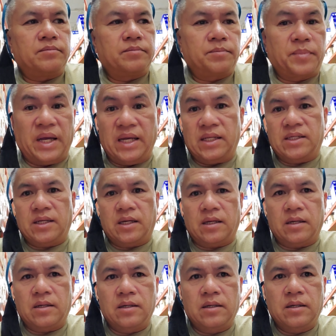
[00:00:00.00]
painting,
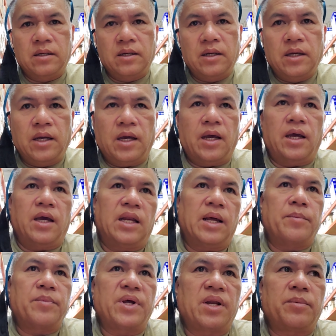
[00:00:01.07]
and
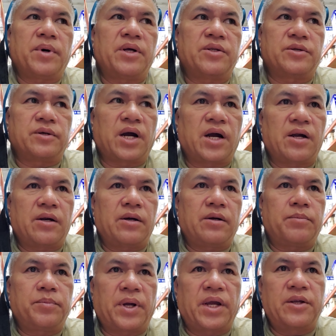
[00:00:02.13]
I'm not about to hire
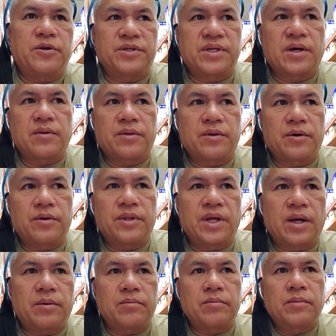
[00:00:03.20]
painters out there
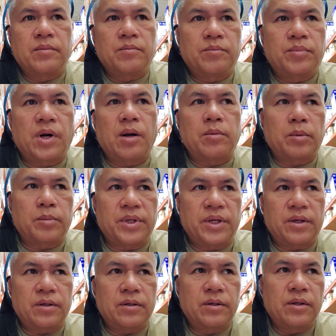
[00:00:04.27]
that probably